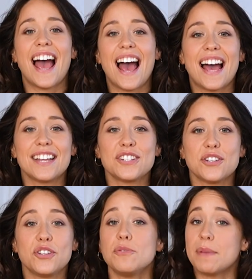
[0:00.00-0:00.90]
And
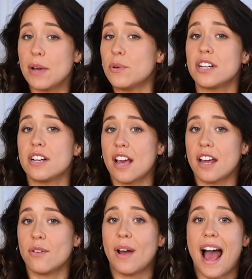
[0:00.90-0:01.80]
you may want to
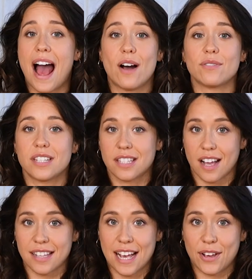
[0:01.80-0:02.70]
know how to
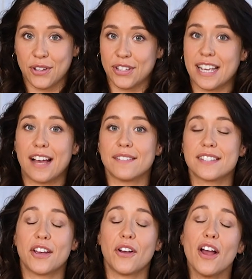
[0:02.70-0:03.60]
start out yourselves.
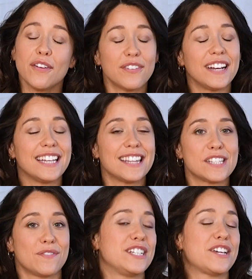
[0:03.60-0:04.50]
So hopefully
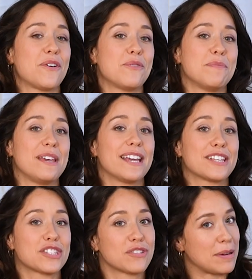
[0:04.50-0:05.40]
this video will be
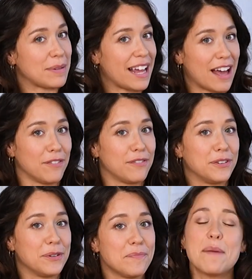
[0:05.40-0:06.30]
extremely helpful.